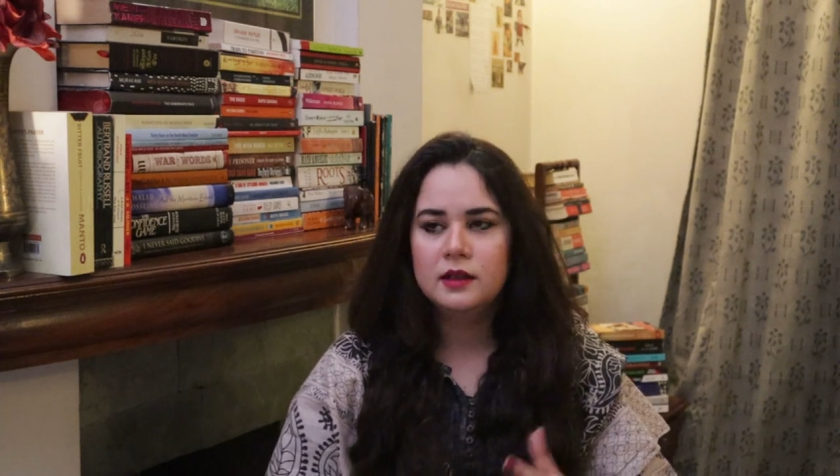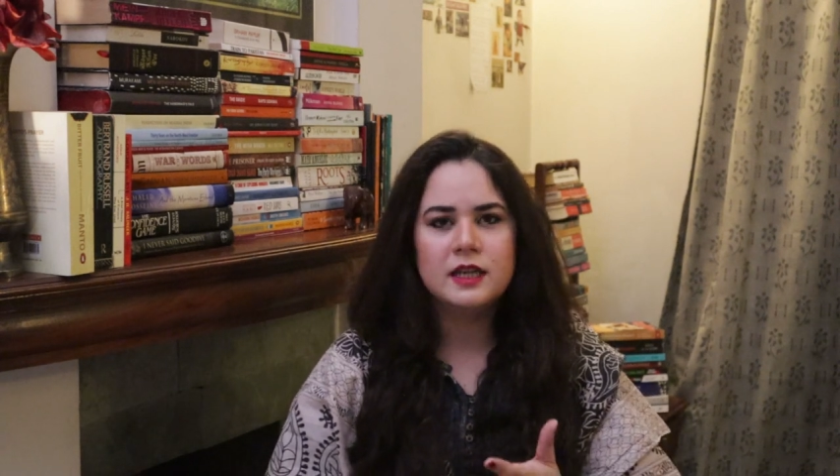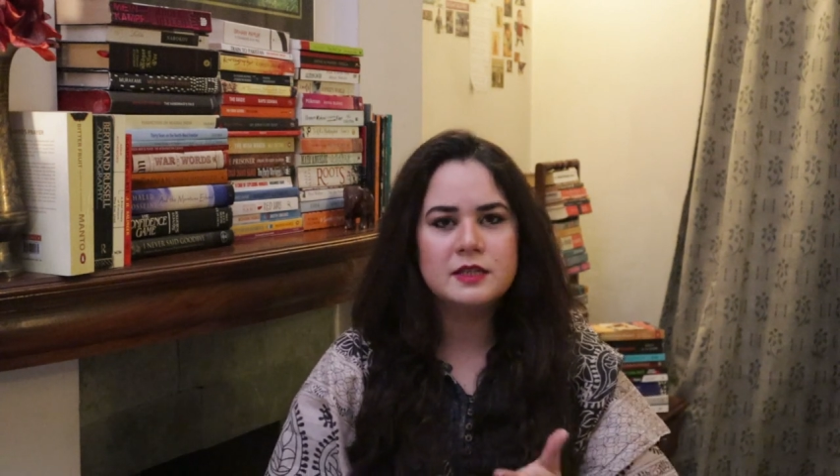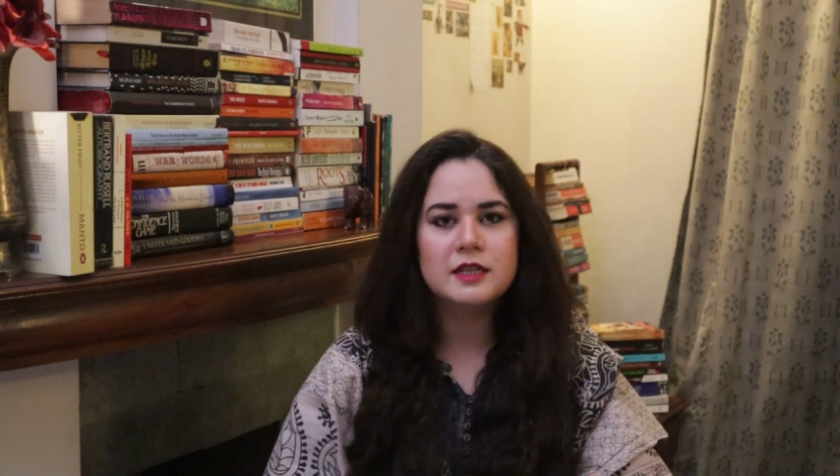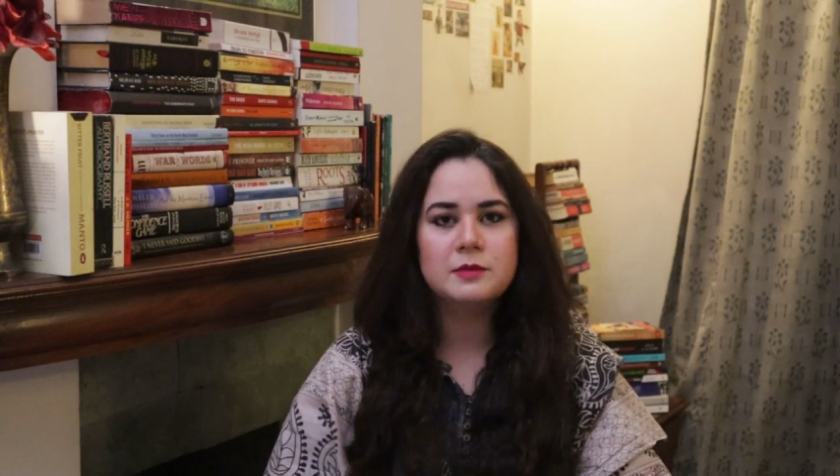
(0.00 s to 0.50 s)

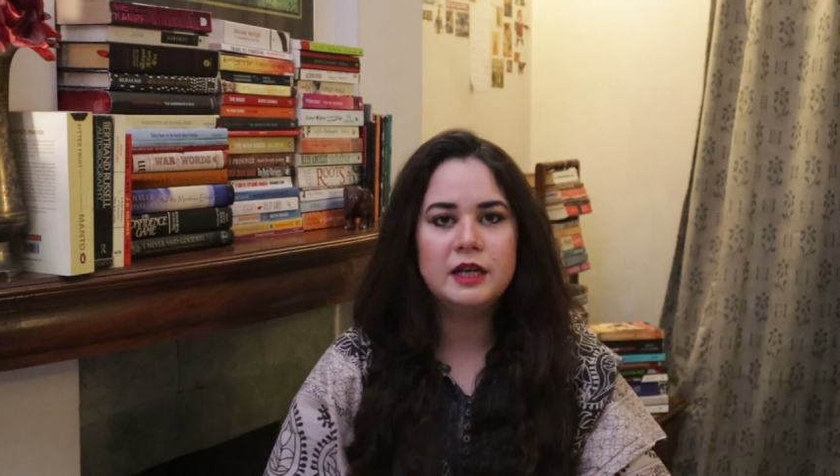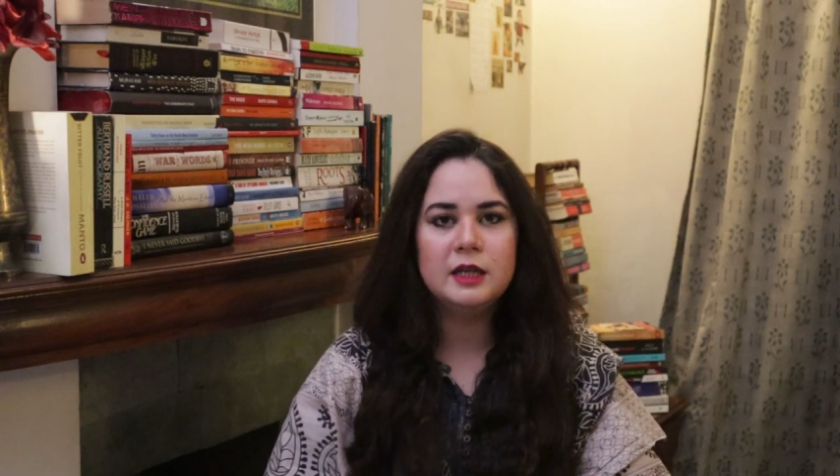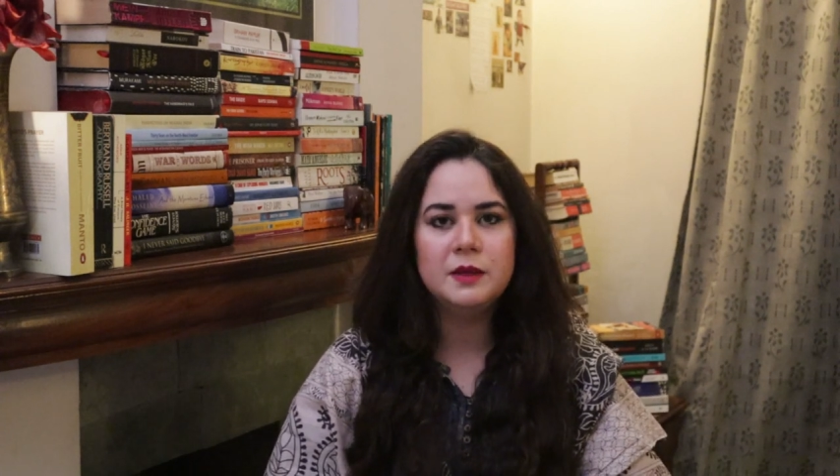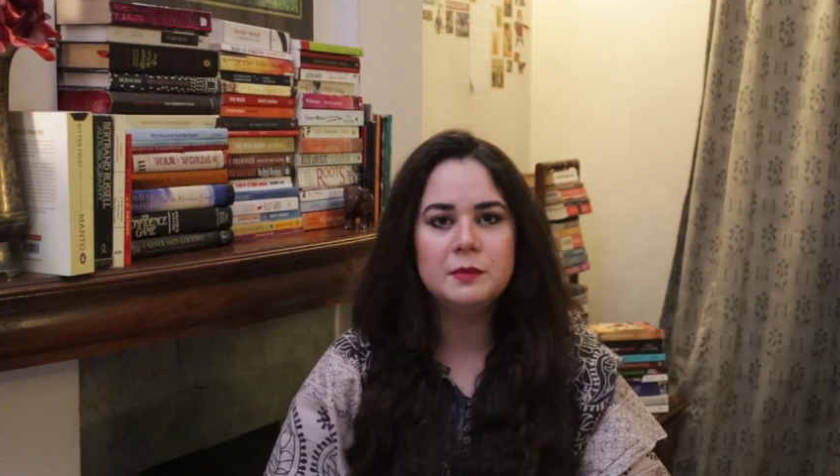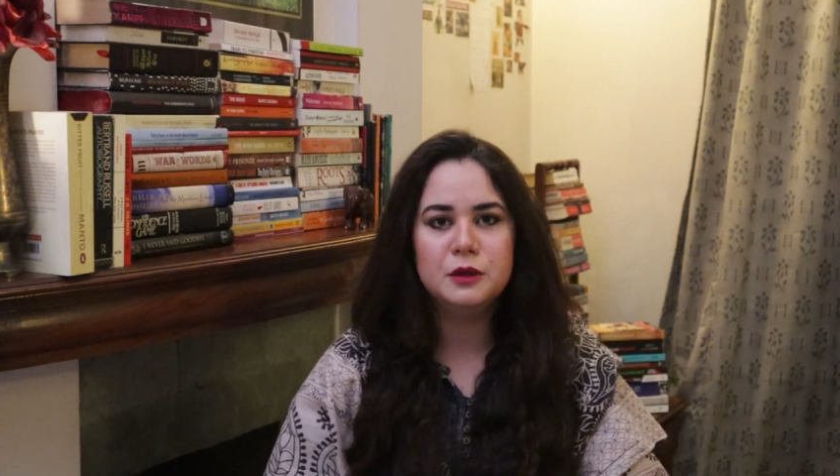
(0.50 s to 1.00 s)
as, as
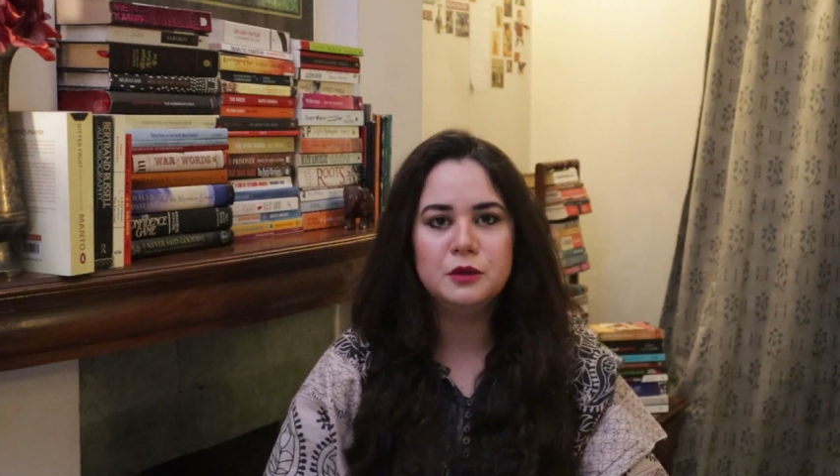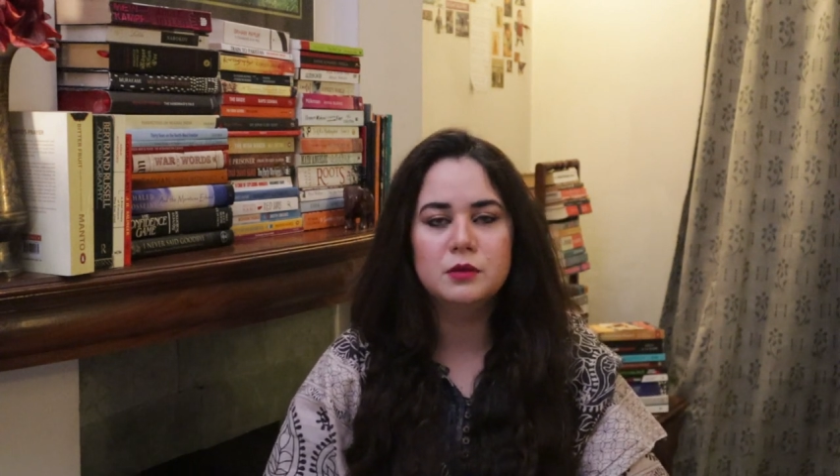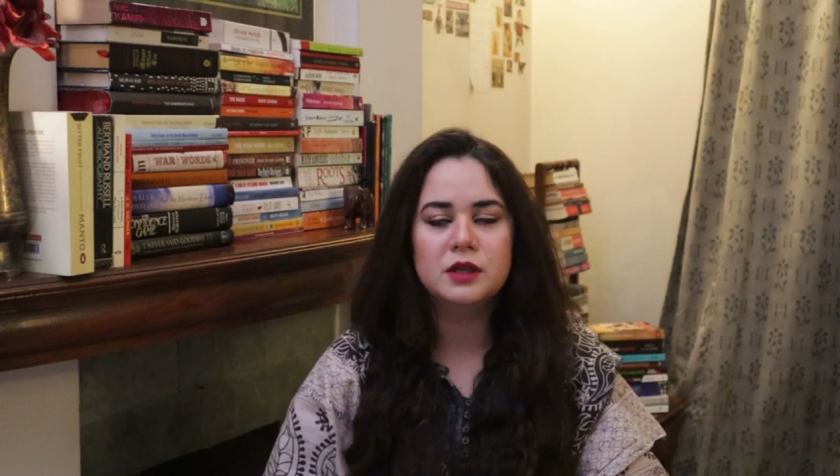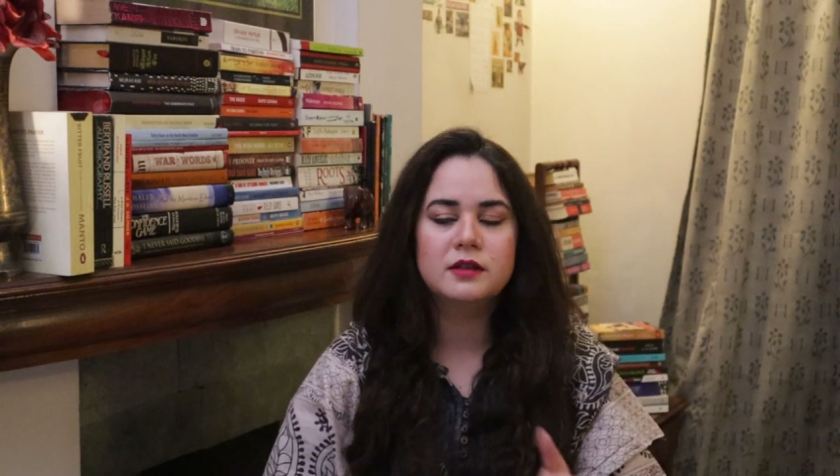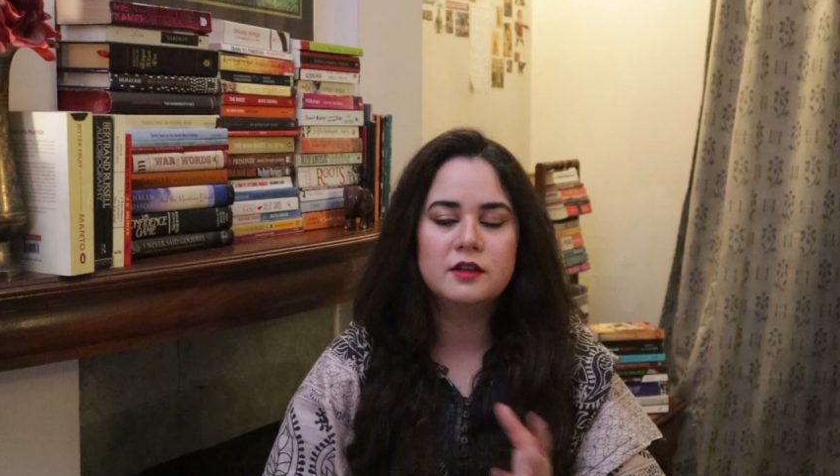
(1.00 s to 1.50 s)
many people
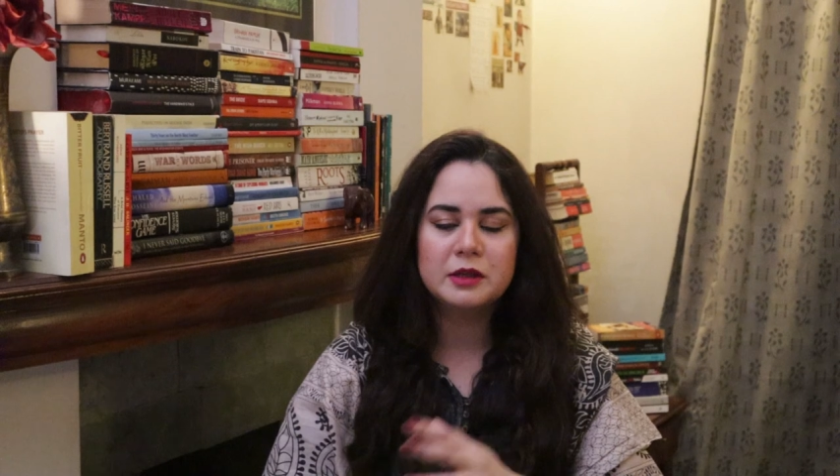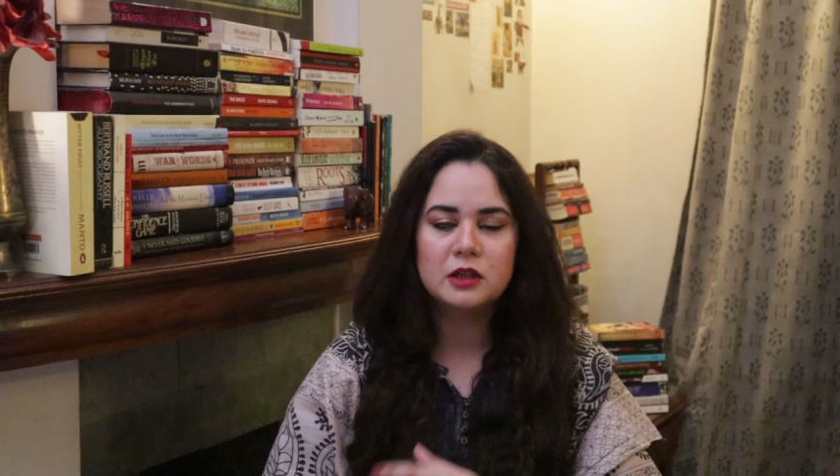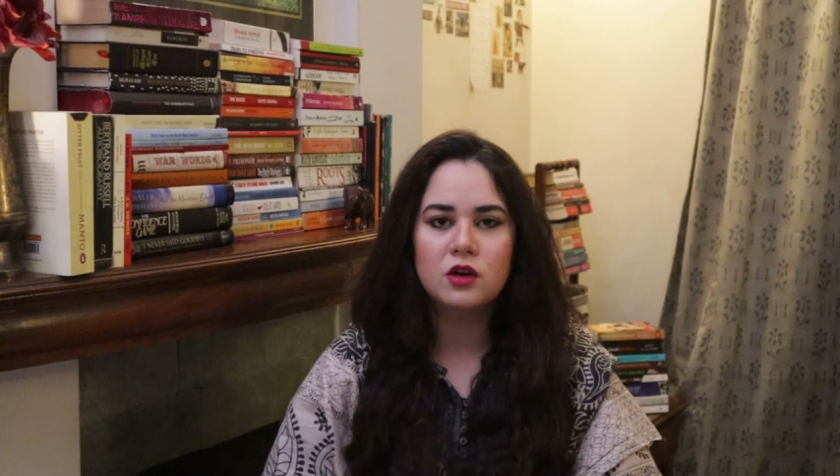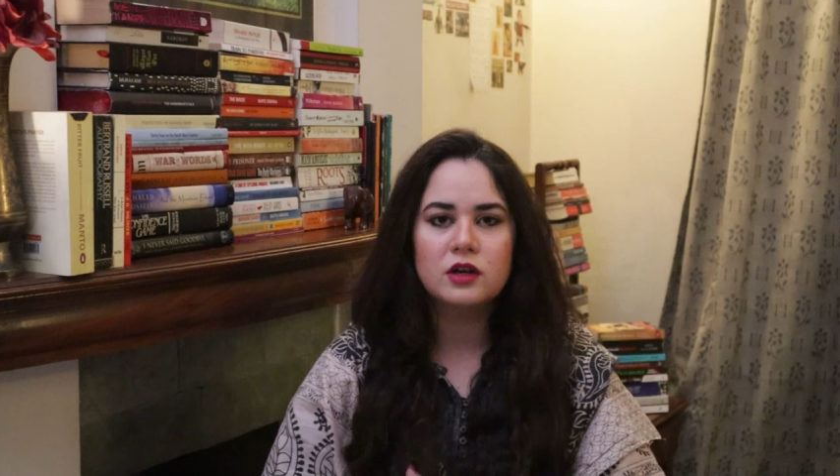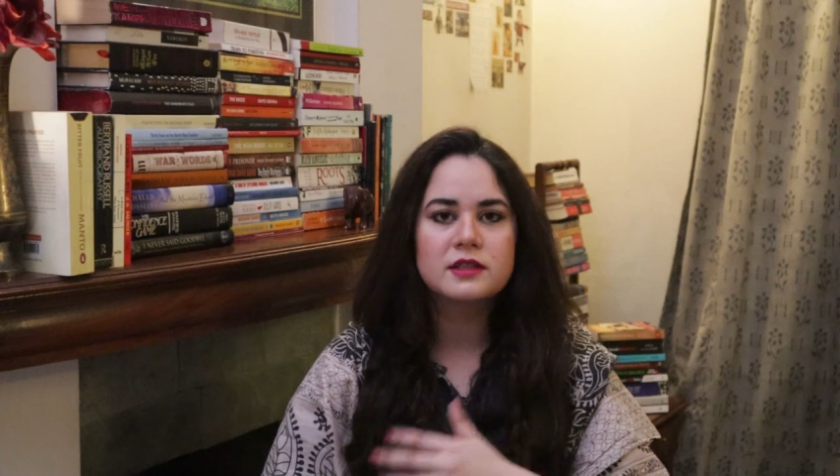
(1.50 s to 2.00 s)
do whether they've
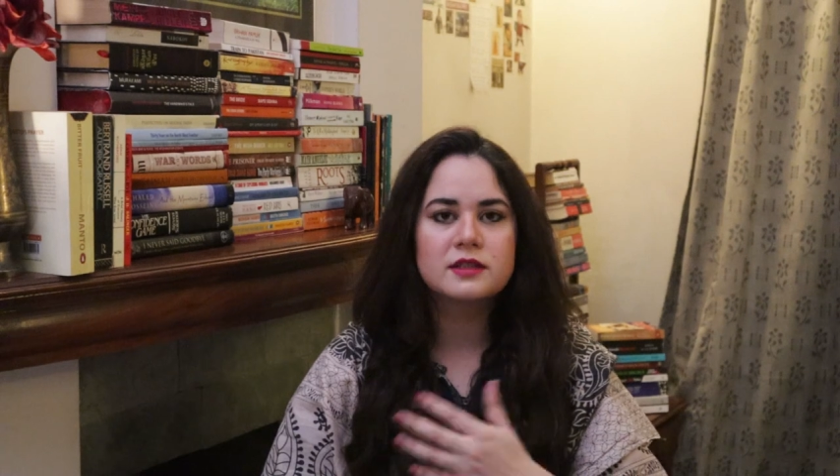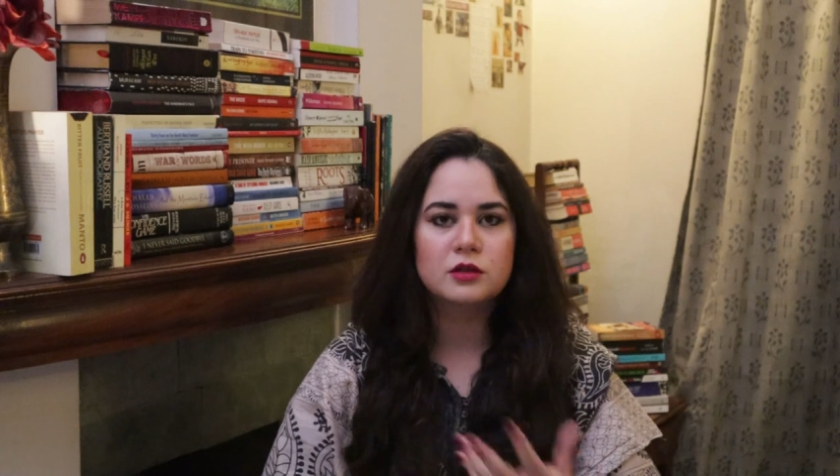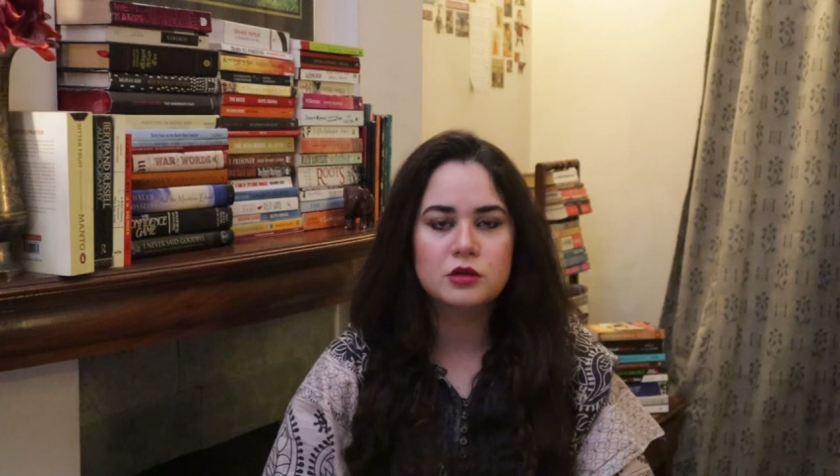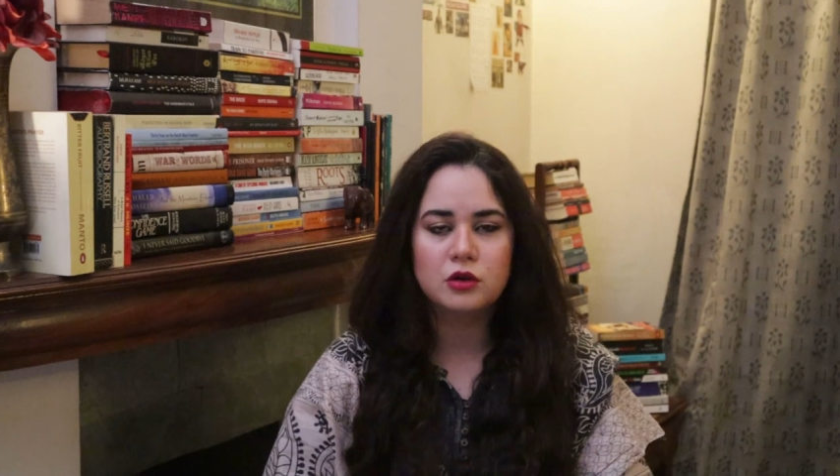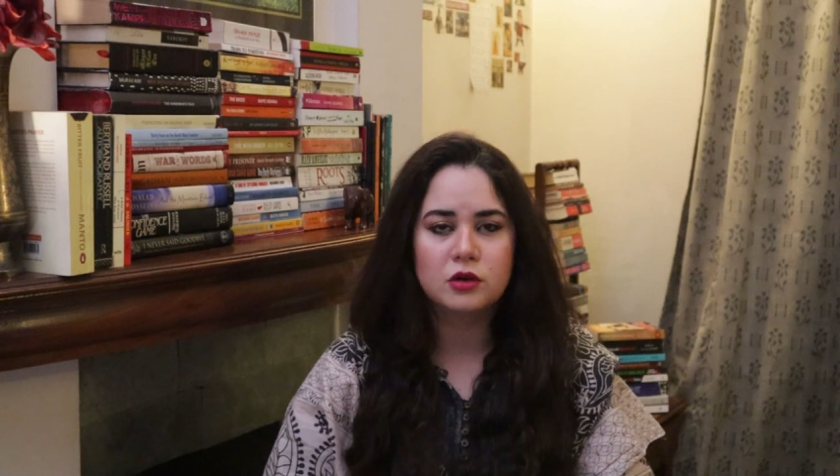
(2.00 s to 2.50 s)
been longlisted or